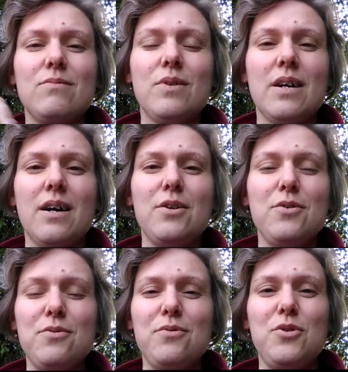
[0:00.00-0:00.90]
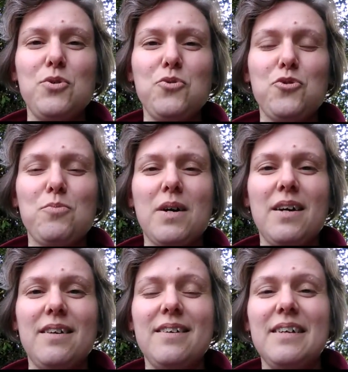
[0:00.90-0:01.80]
where I use my,
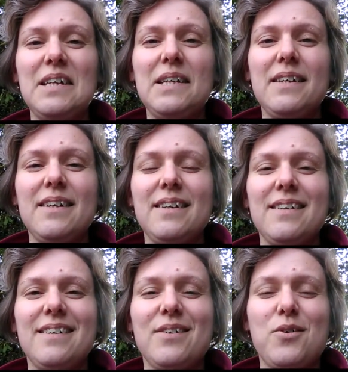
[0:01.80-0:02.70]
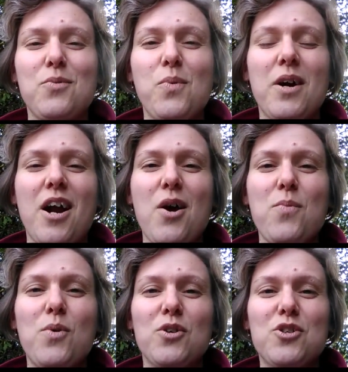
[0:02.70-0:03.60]
where
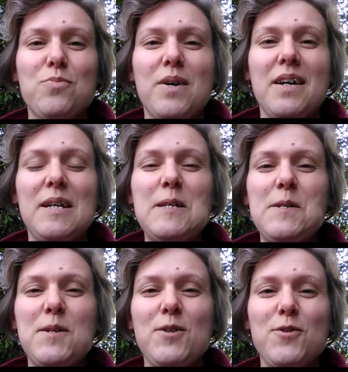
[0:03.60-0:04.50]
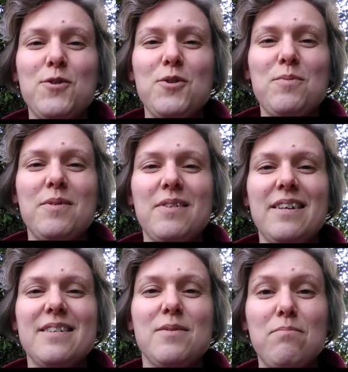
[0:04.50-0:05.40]
I watch my YouTube.
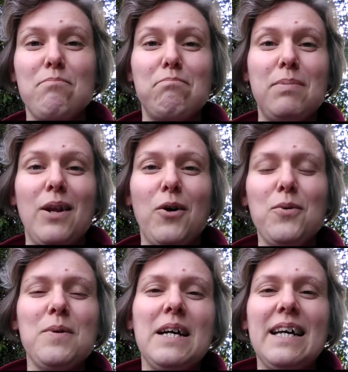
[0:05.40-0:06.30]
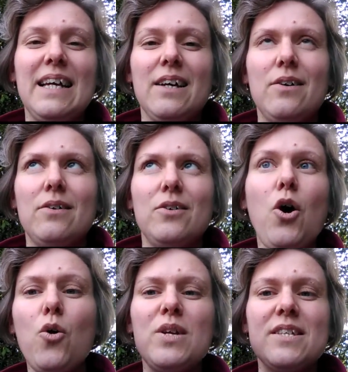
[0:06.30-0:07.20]
It's below.
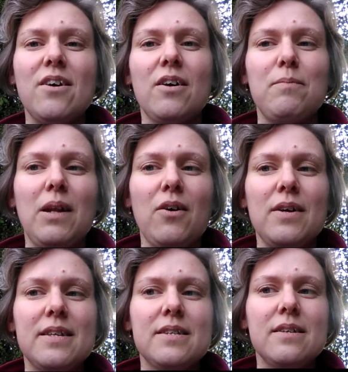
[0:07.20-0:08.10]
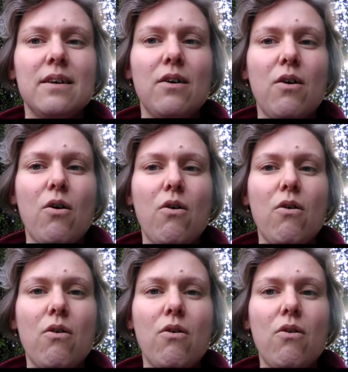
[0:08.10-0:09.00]
No, it's not below. It's
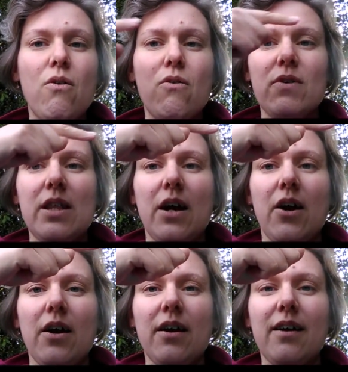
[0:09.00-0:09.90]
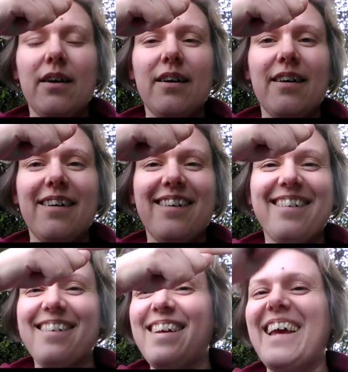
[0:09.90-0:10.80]
over there.
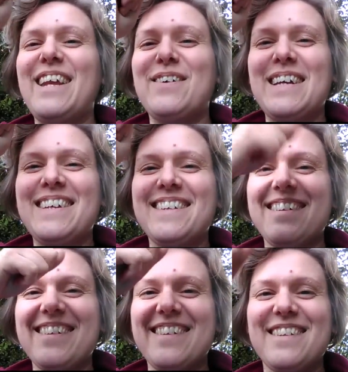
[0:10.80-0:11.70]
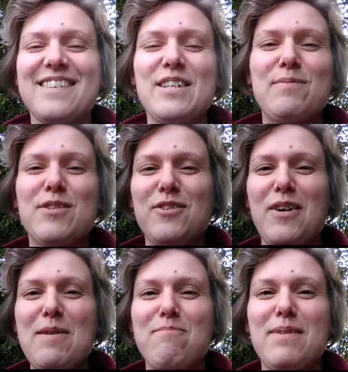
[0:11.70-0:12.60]
Anyway,
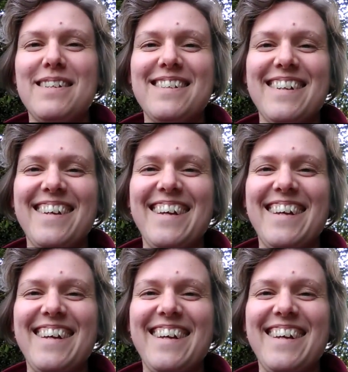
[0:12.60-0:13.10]
subscribe button.